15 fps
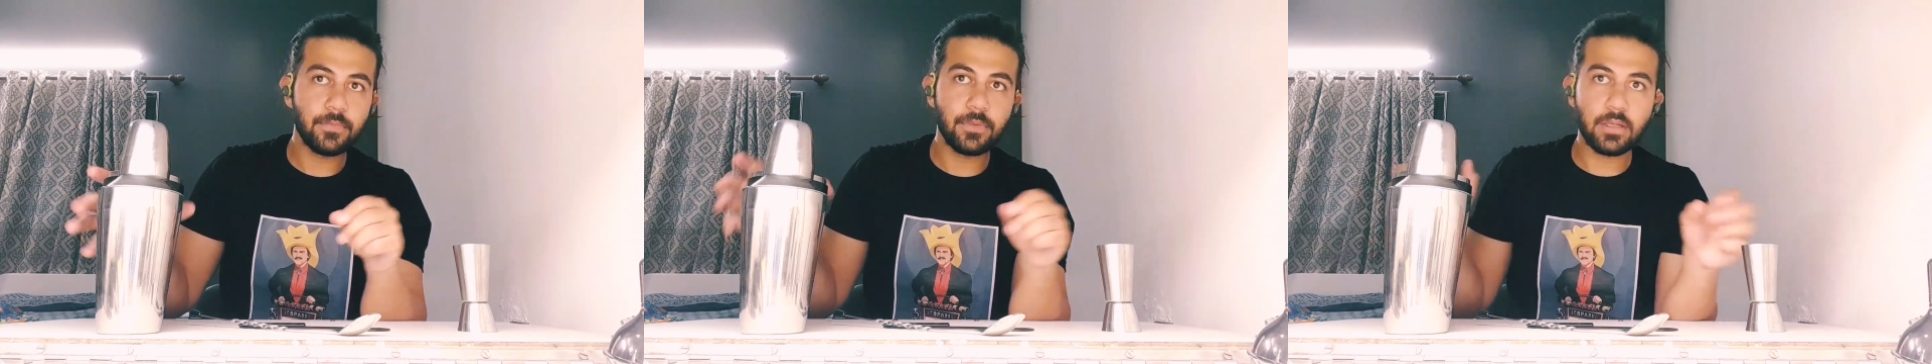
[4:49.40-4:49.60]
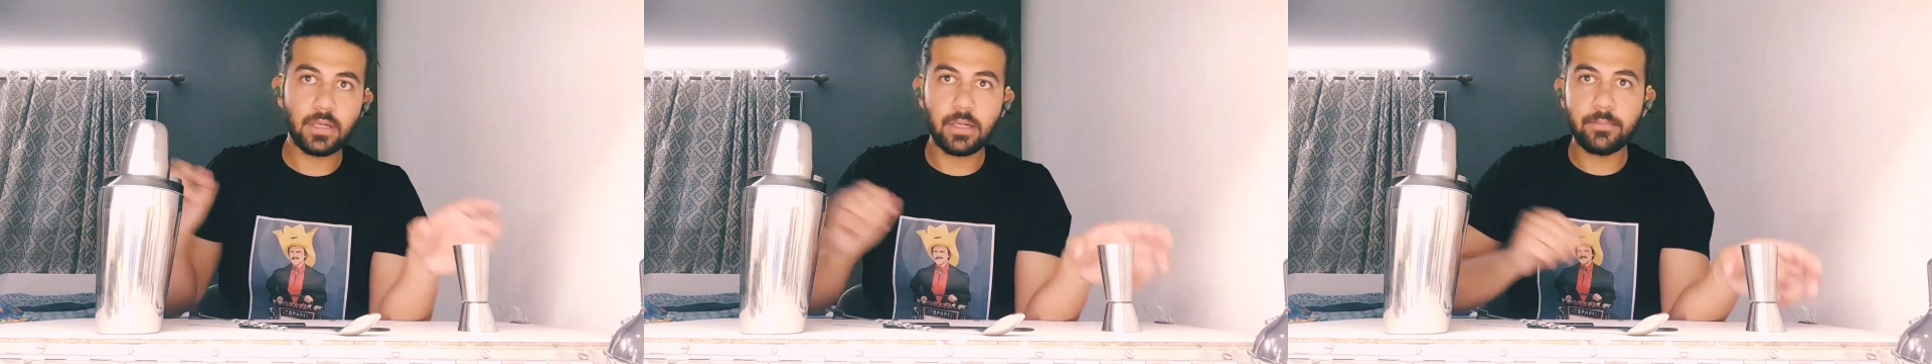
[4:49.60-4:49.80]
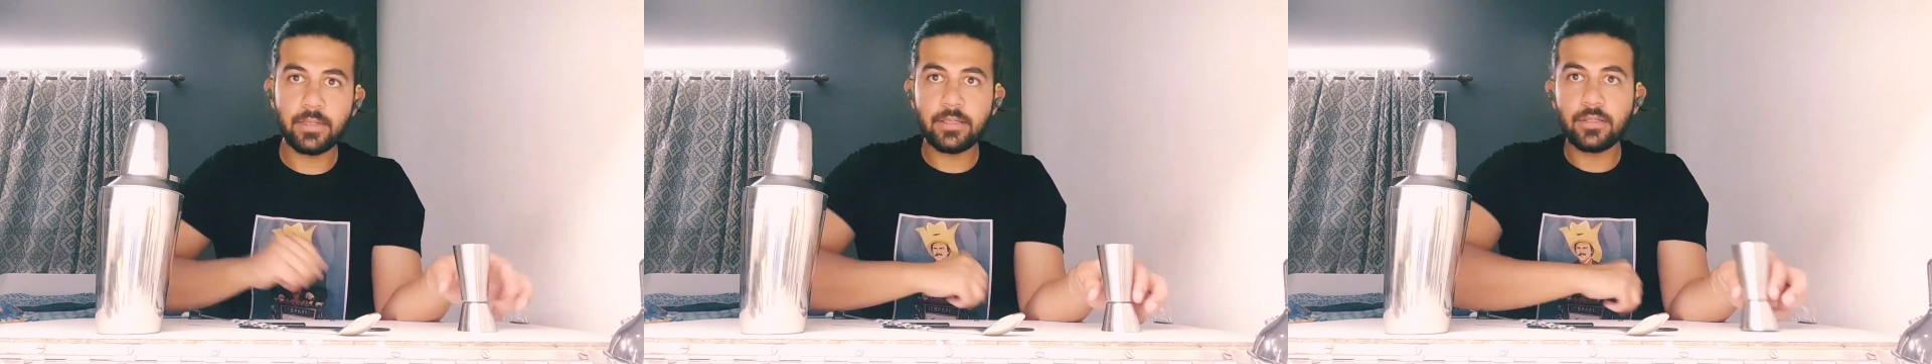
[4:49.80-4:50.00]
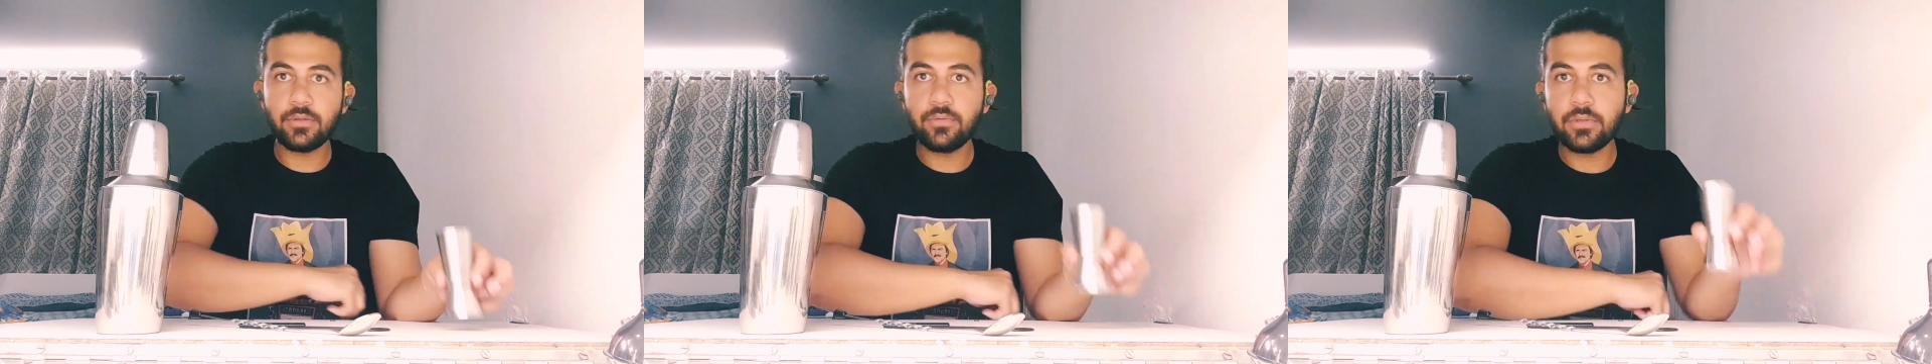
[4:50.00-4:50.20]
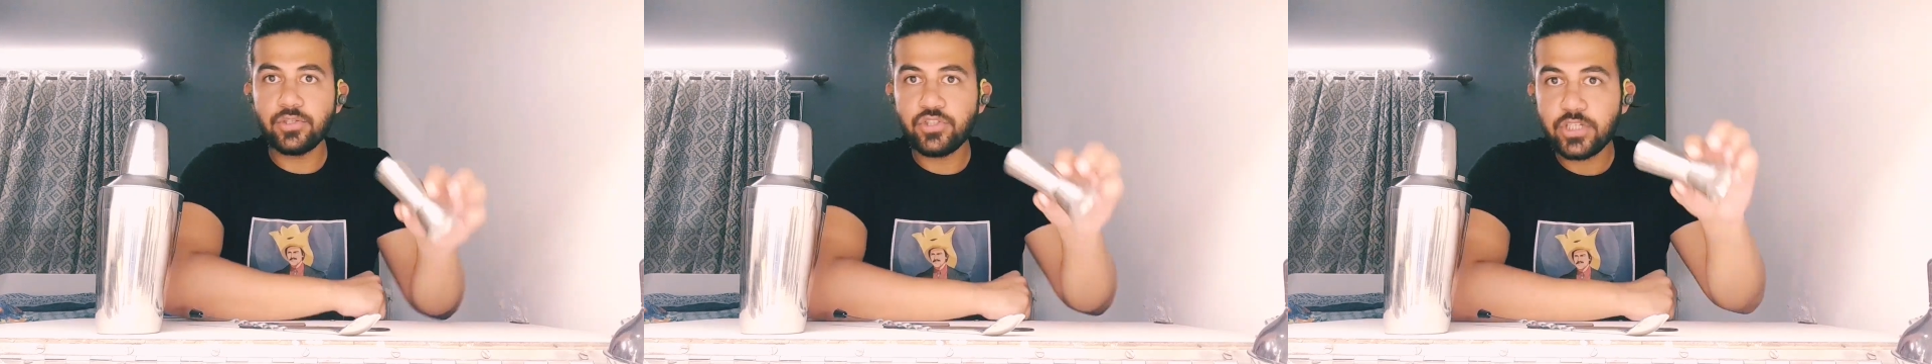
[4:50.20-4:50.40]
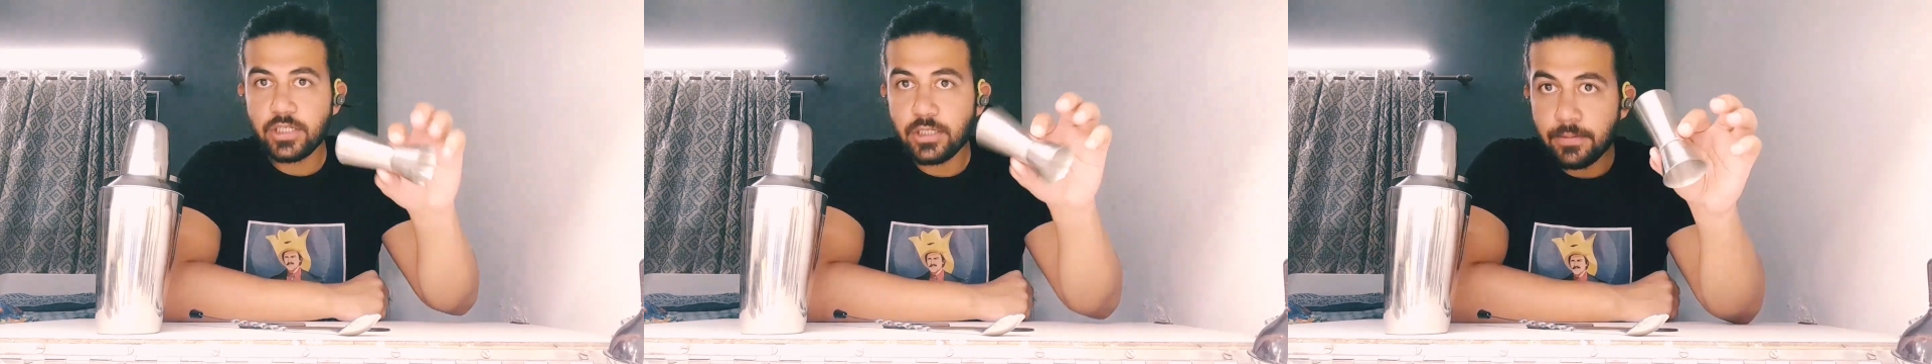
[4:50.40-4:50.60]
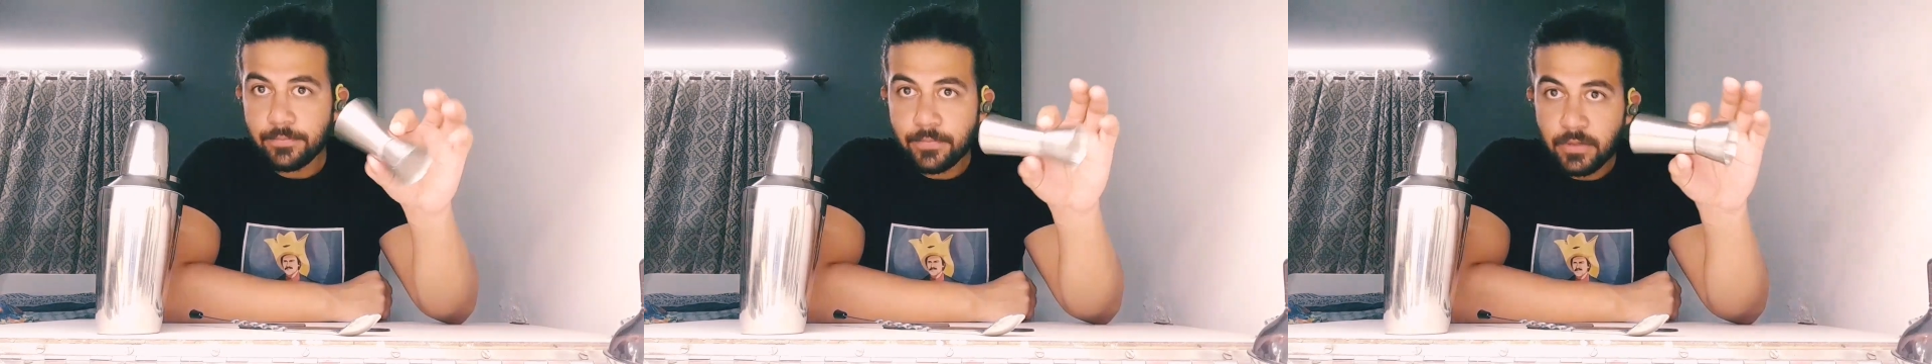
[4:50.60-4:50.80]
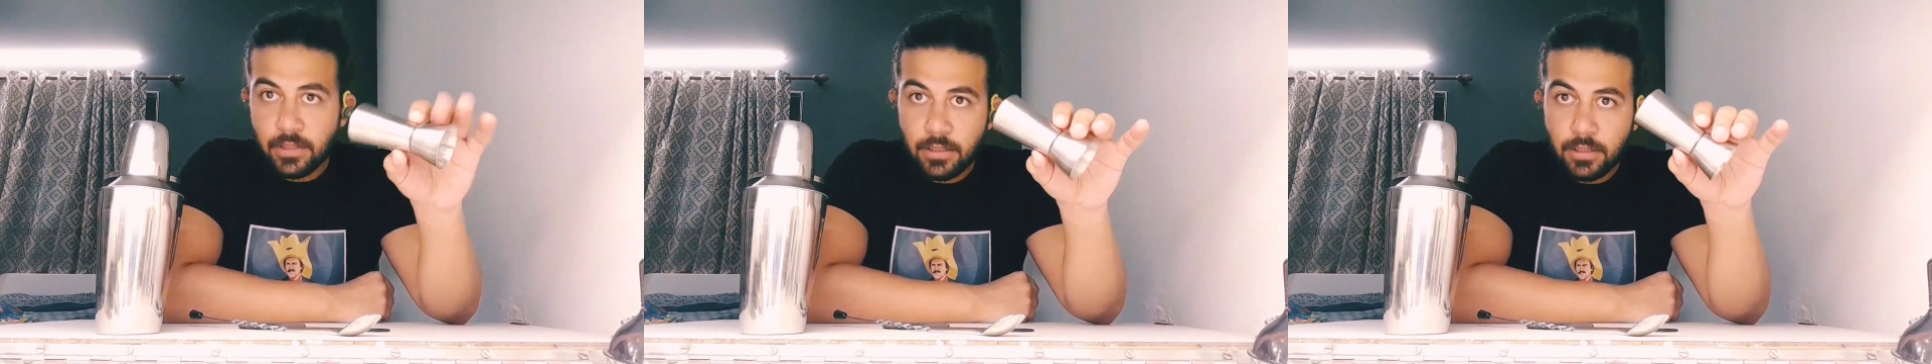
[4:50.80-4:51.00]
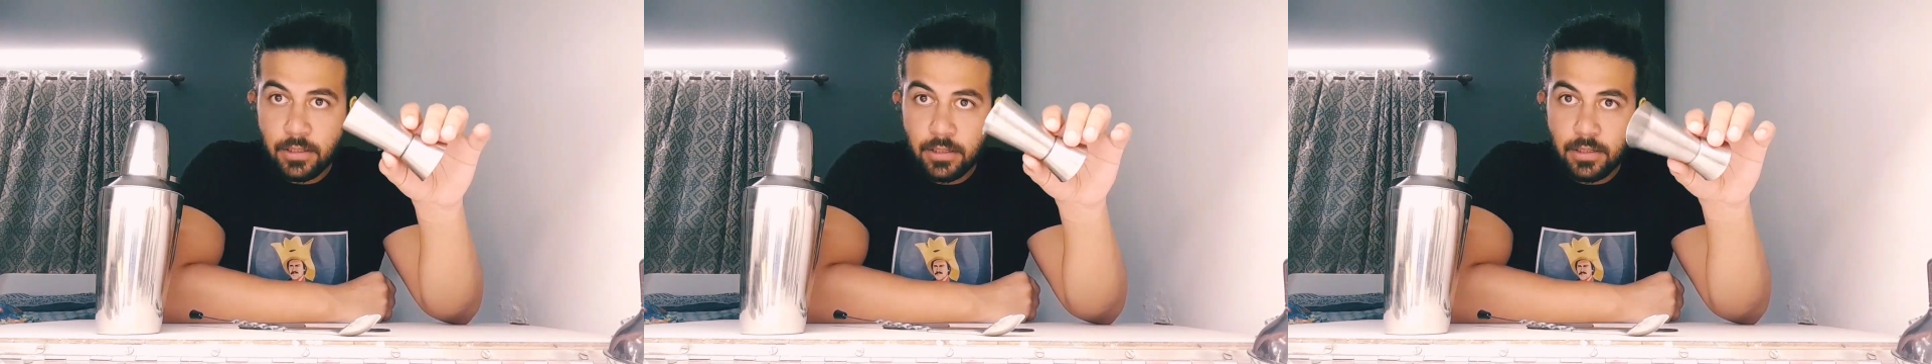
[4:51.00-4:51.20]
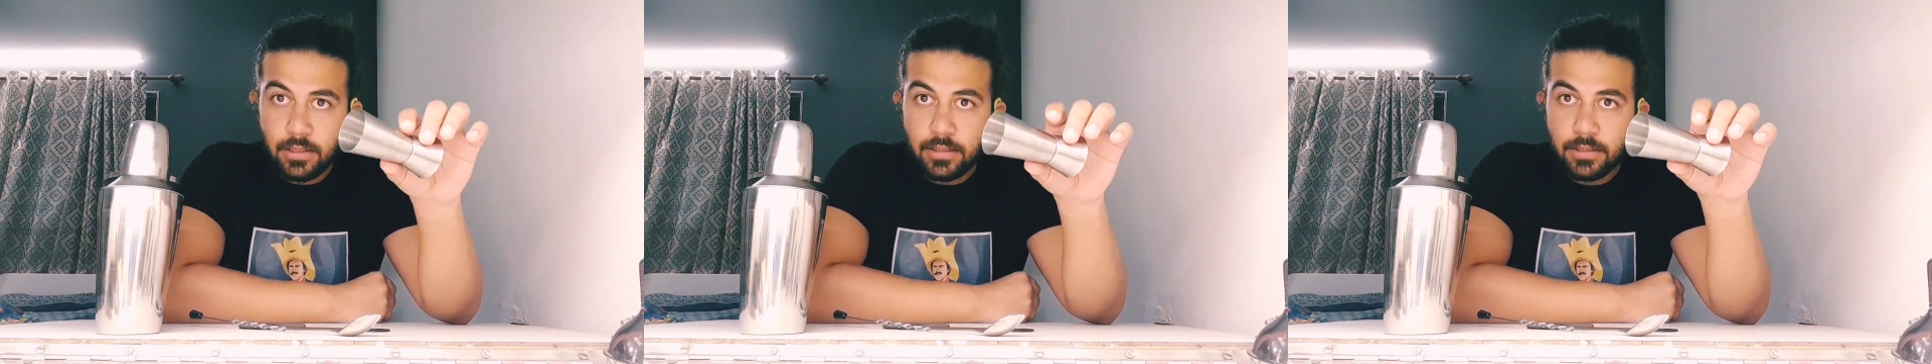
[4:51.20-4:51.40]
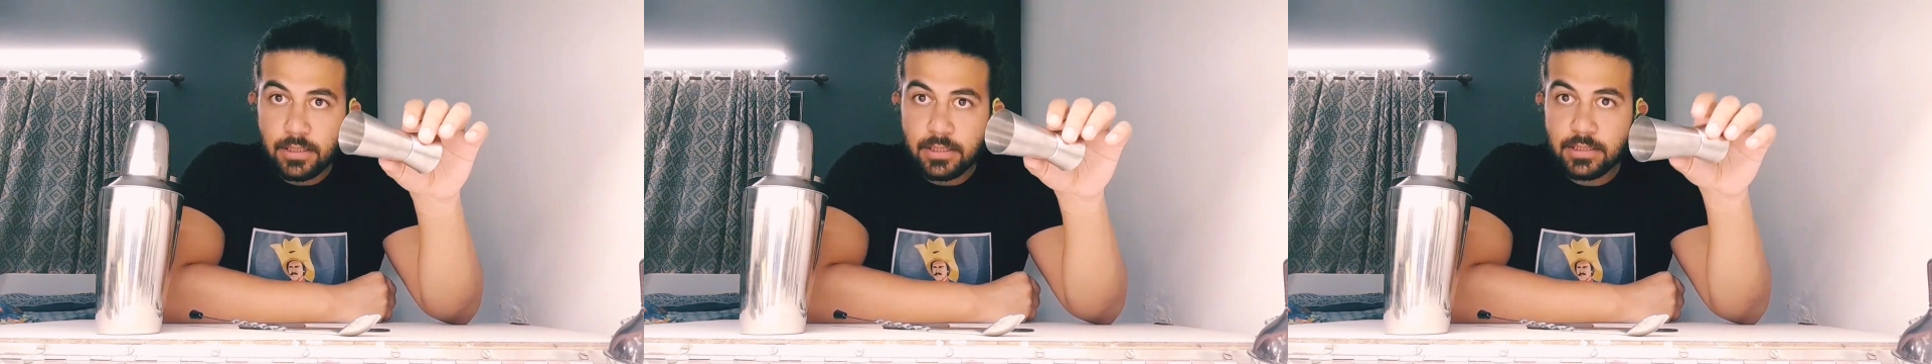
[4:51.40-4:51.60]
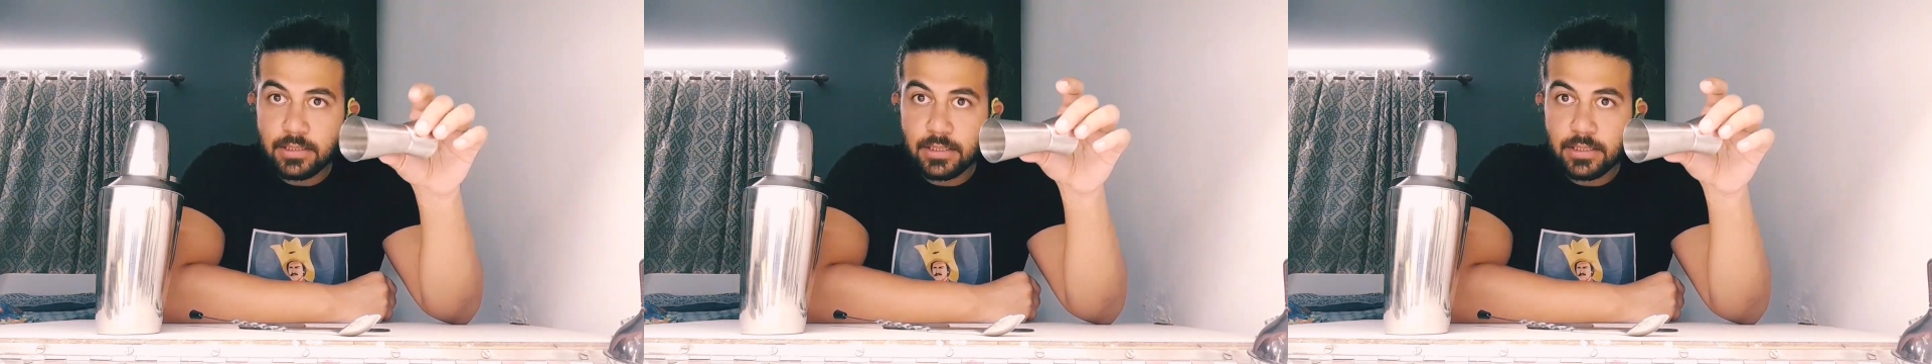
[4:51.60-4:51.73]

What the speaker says: Coming to a jigger, this